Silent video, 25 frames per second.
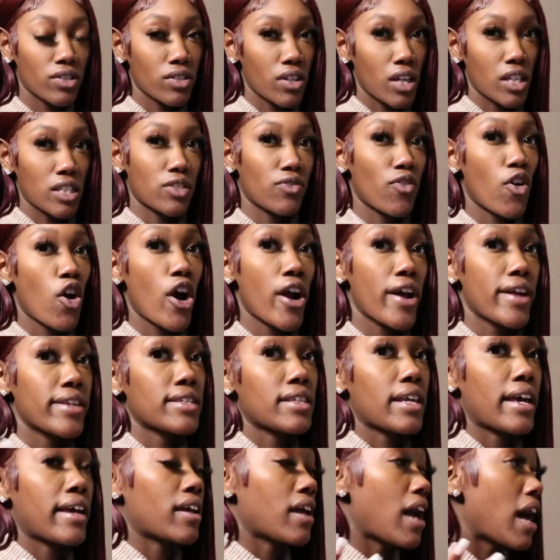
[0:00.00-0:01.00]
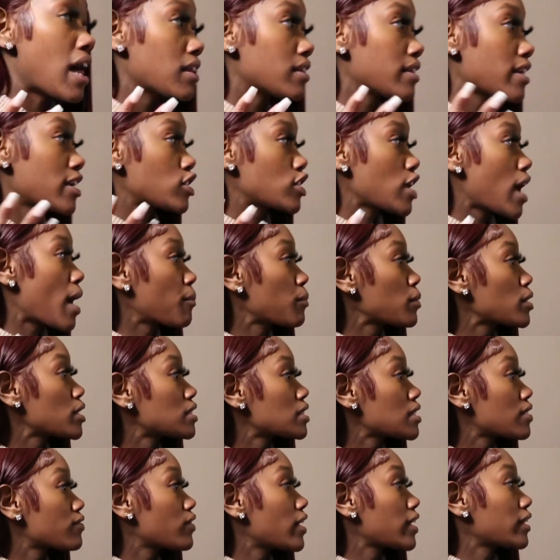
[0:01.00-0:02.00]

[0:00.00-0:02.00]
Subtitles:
as far as like holiday shopping and stuff